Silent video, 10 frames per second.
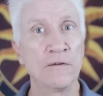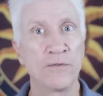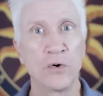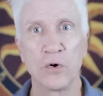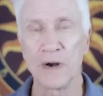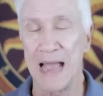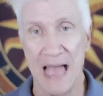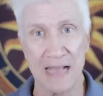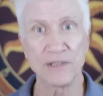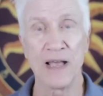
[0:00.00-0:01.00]
for
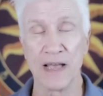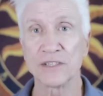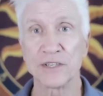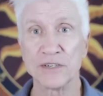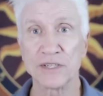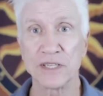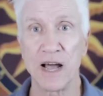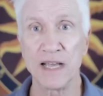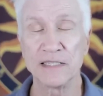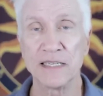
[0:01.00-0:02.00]

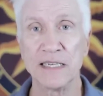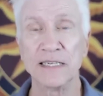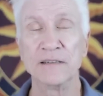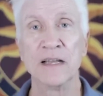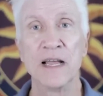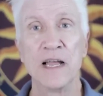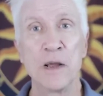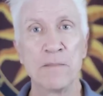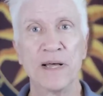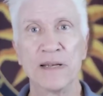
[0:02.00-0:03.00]
exercising,
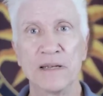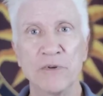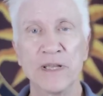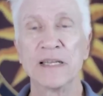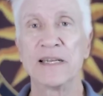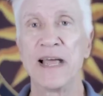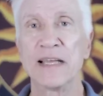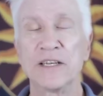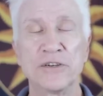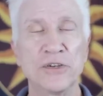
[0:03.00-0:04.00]
but we can
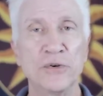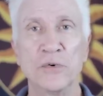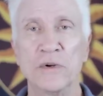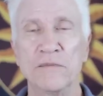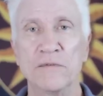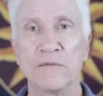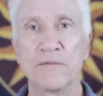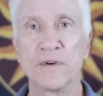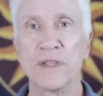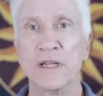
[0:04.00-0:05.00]
take it to,
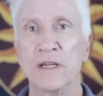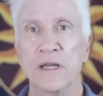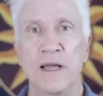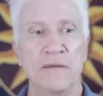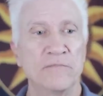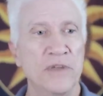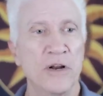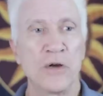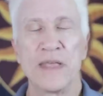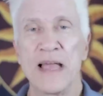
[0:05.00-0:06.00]
for the, you
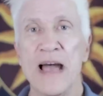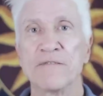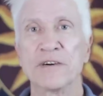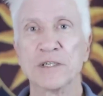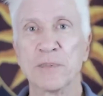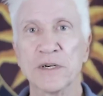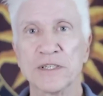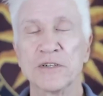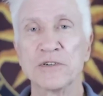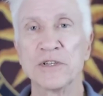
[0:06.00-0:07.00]
know, the average
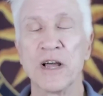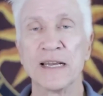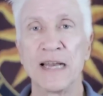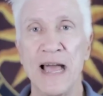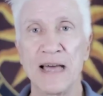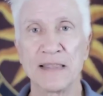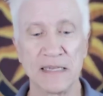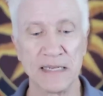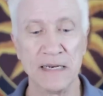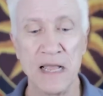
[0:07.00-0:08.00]
person who's not an
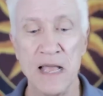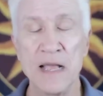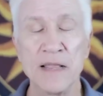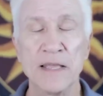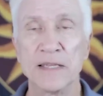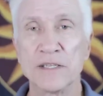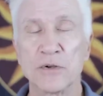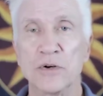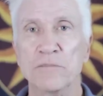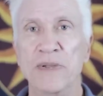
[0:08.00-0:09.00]
athlete. This
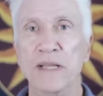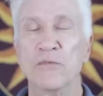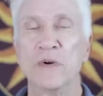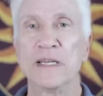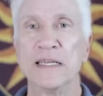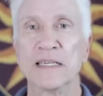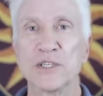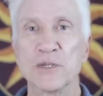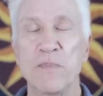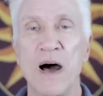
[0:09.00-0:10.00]
could be really
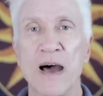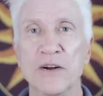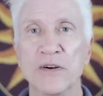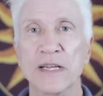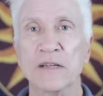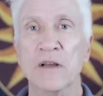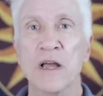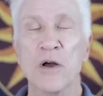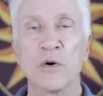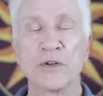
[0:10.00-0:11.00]
inspiring
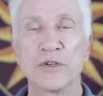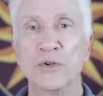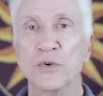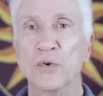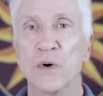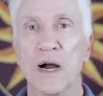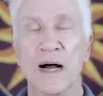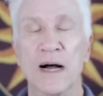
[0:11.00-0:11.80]
to,